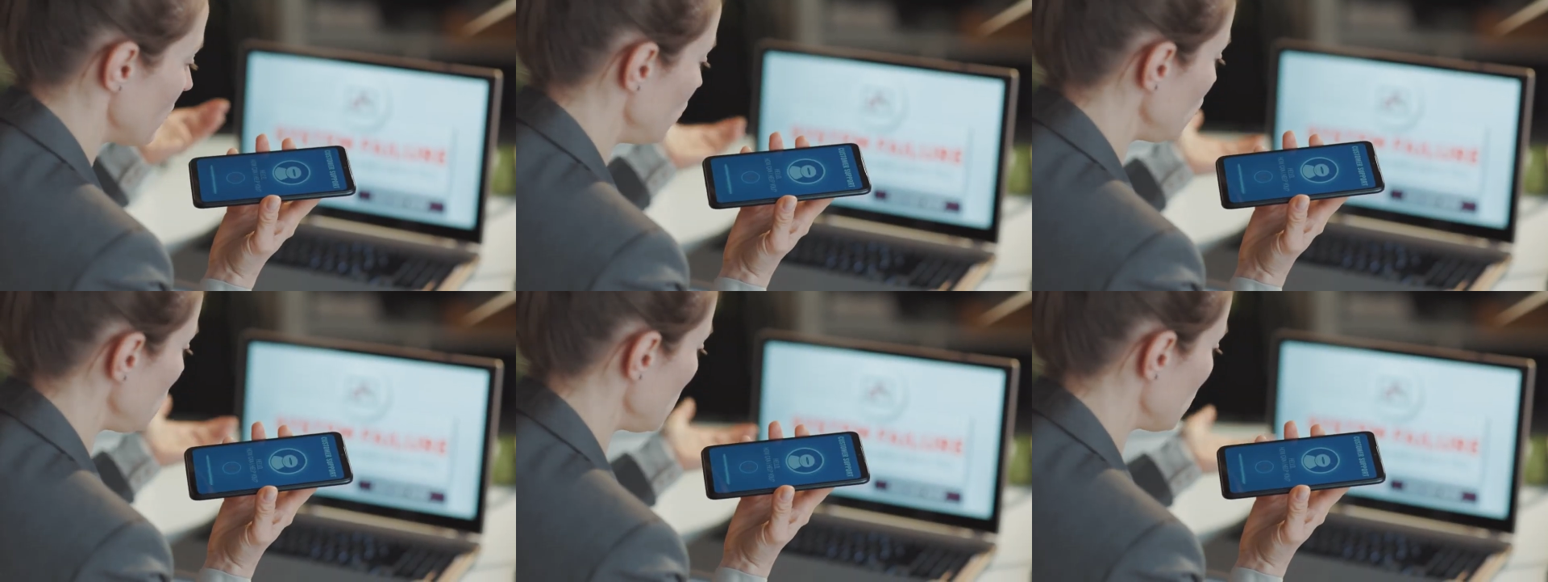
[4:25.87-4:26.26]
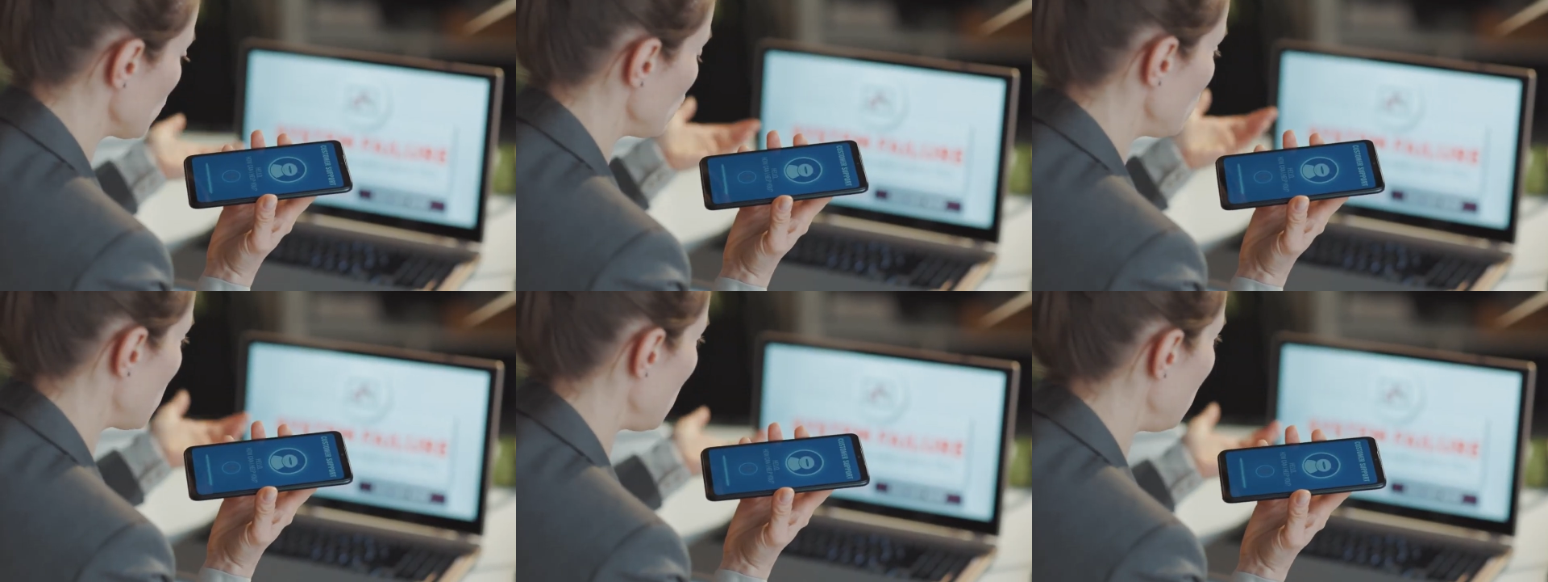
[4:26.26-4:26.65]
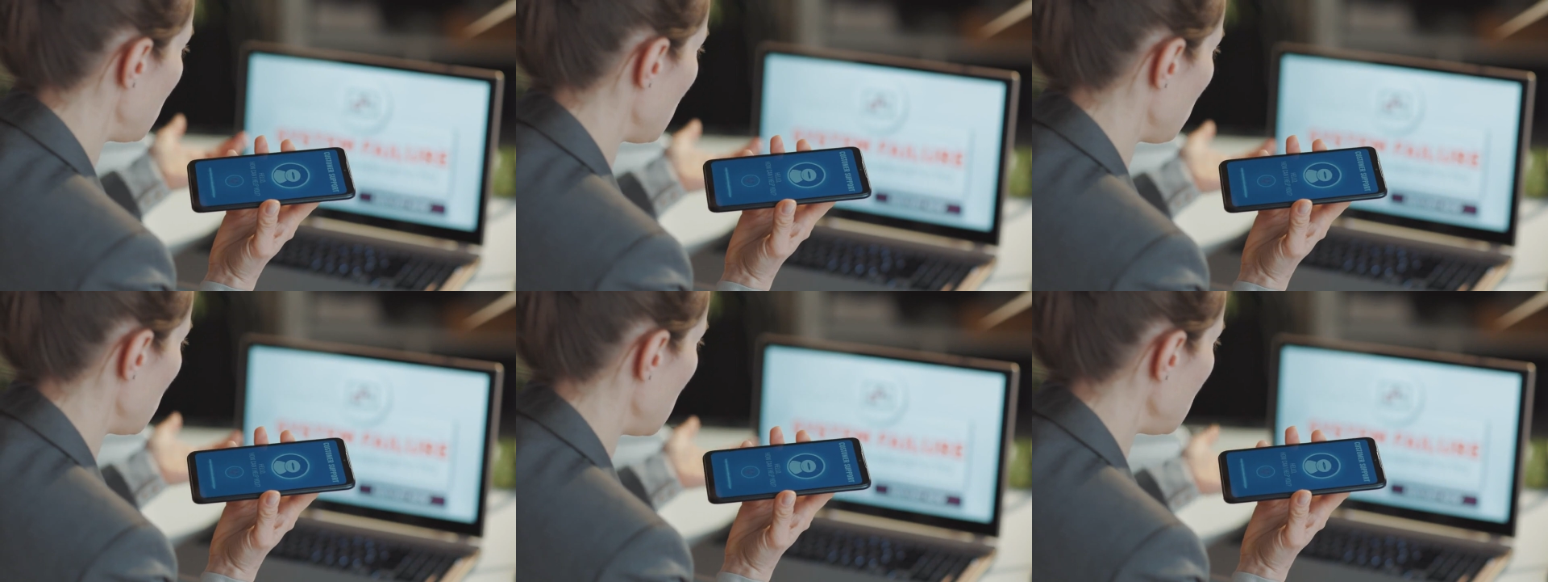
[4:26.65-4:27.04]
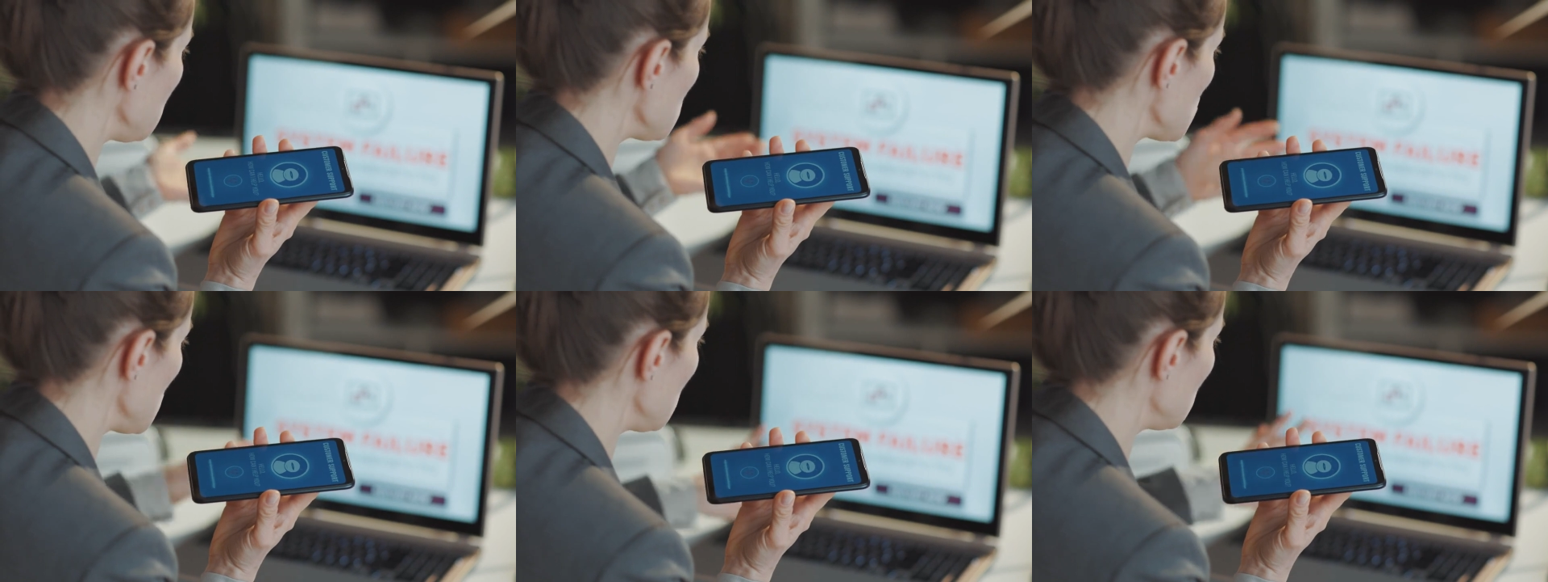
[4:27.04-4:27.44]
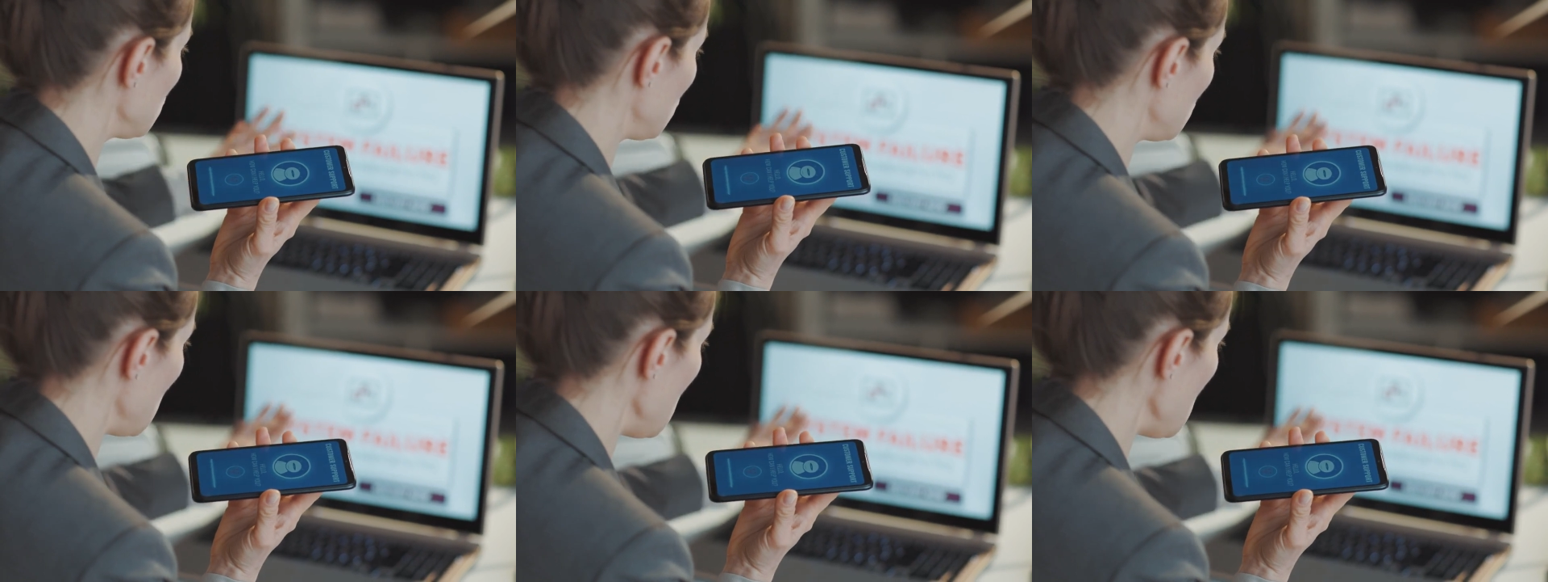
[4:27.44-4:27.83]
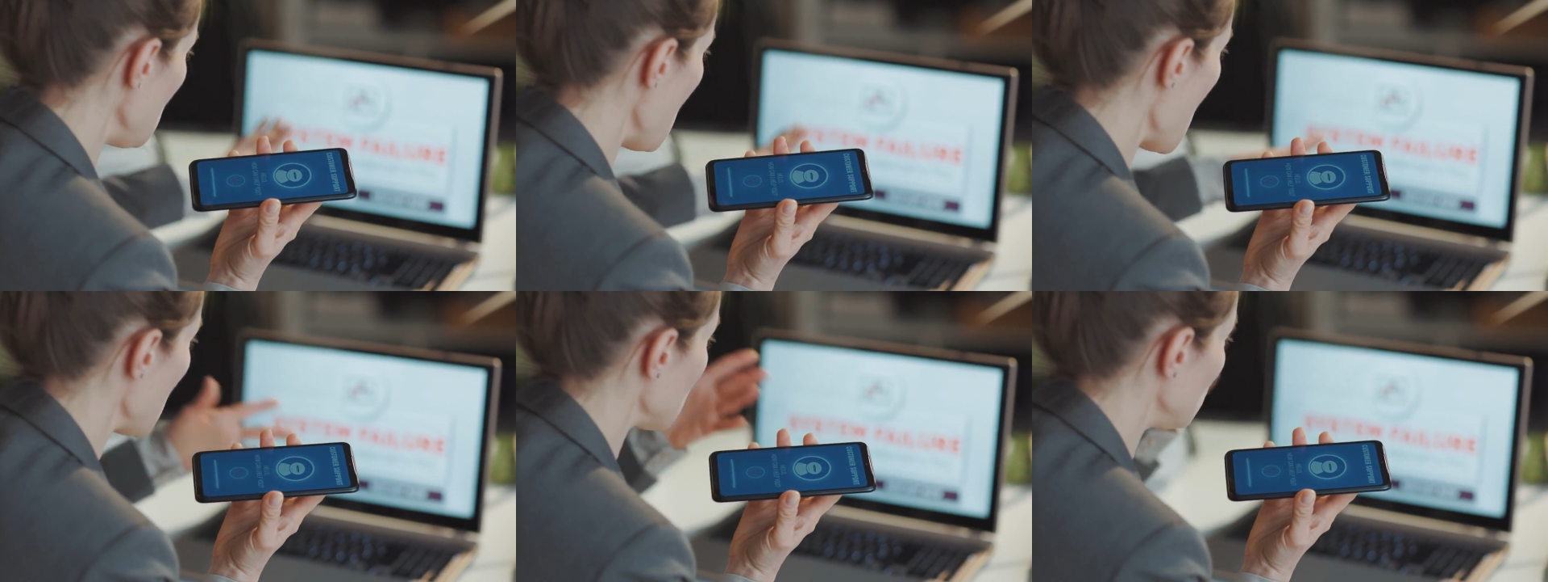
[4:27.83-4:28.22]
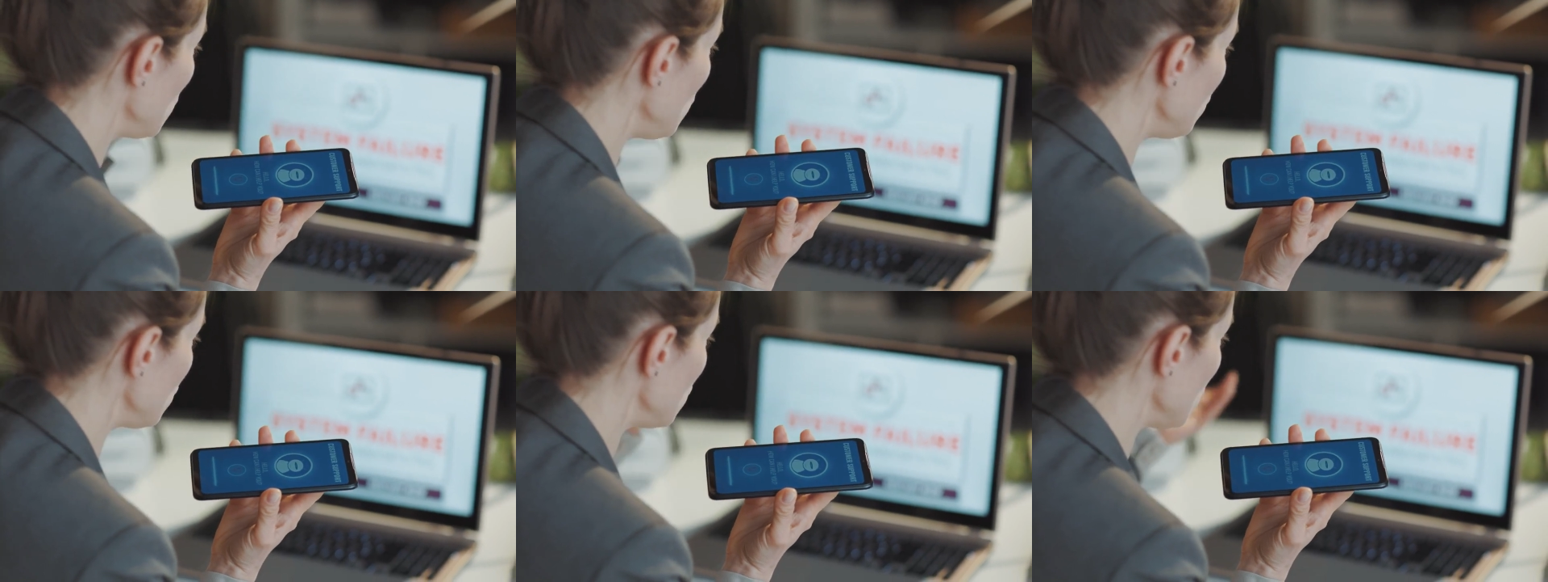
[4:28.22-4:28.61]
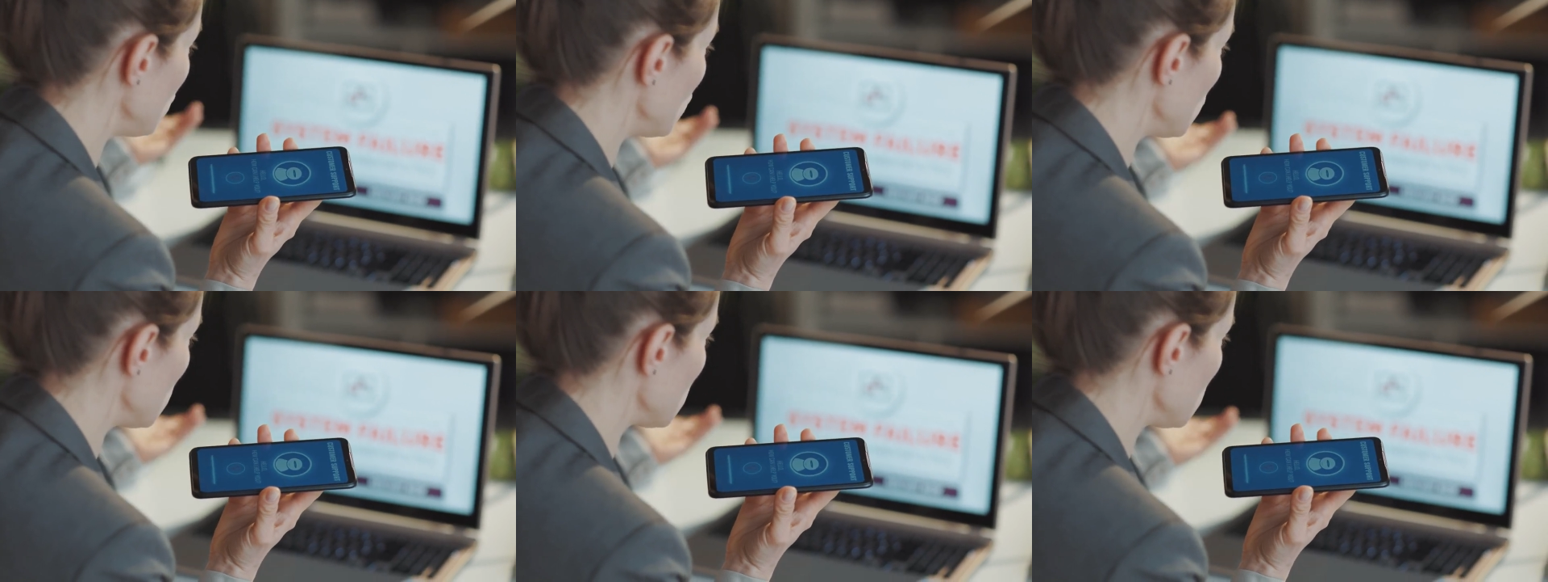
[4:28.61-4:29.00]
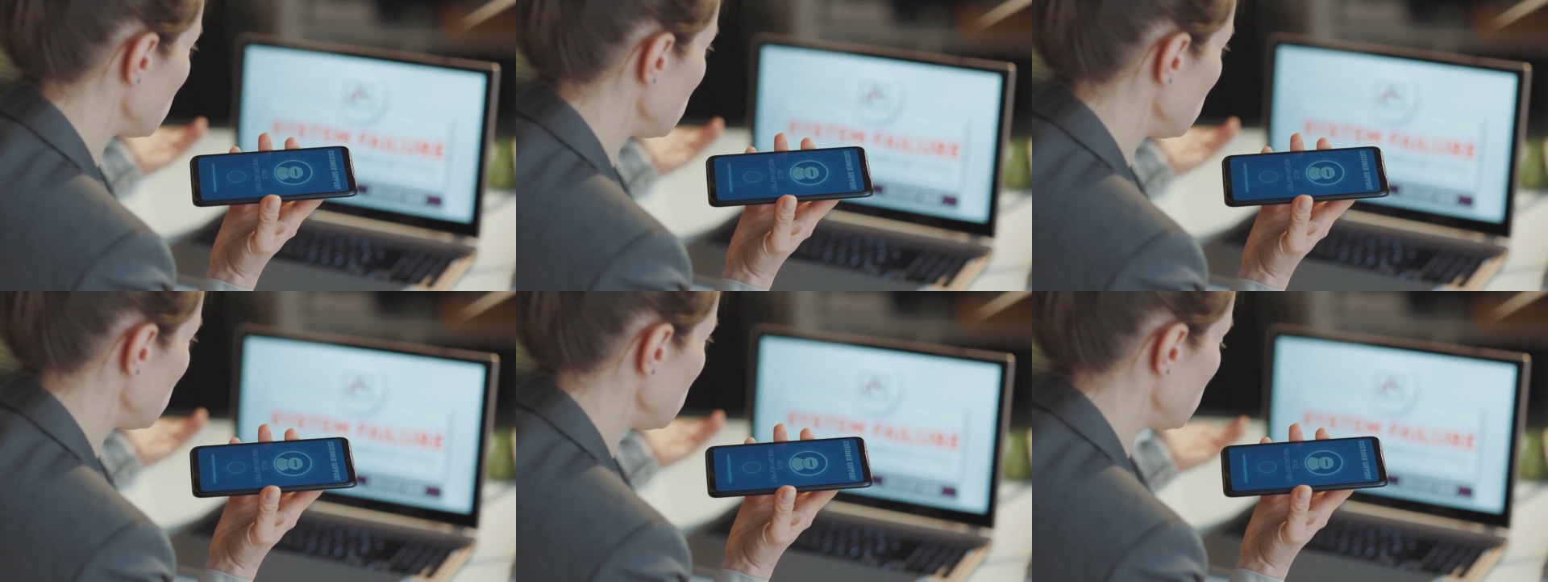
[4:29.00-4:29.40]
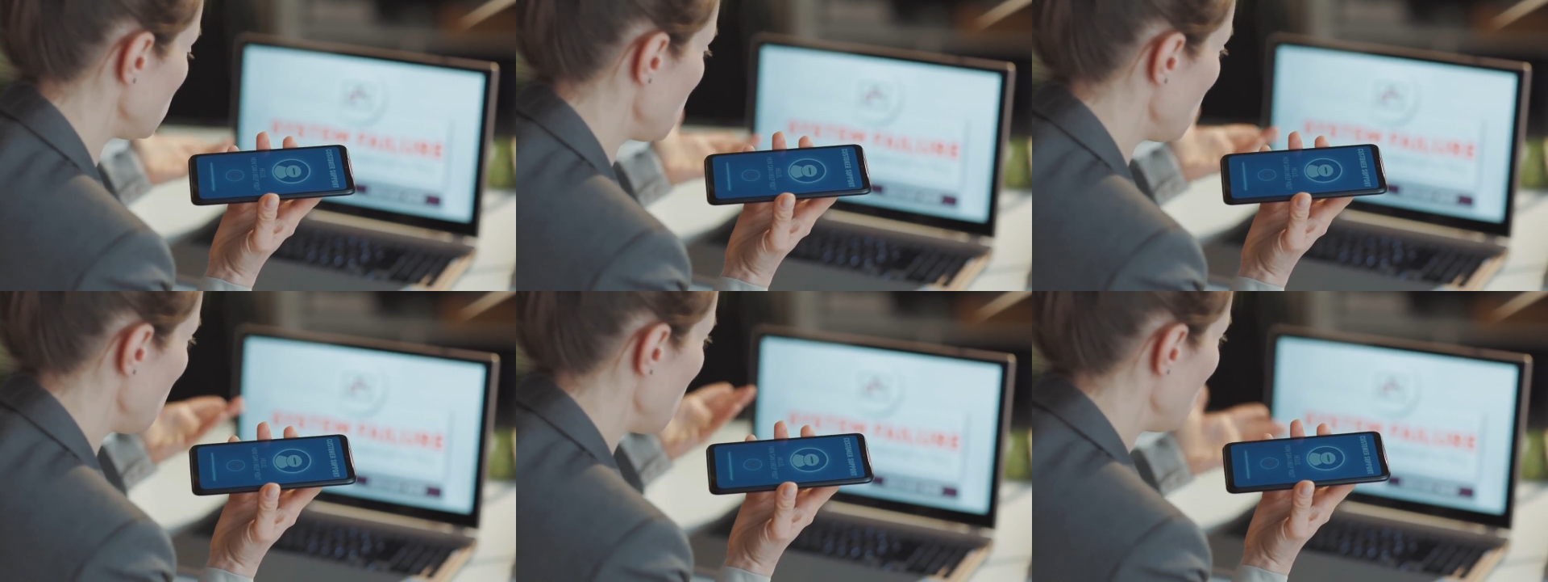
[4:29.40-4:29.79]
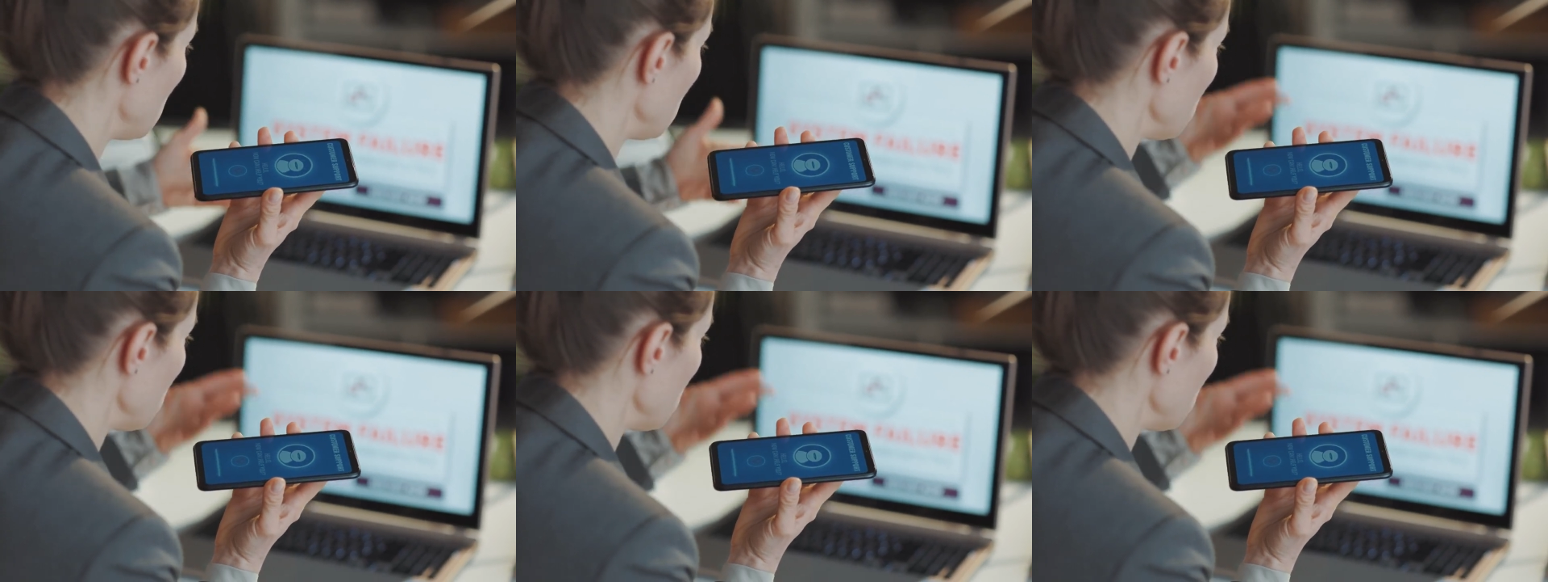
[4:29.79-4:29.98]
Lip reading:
(no speaker visible)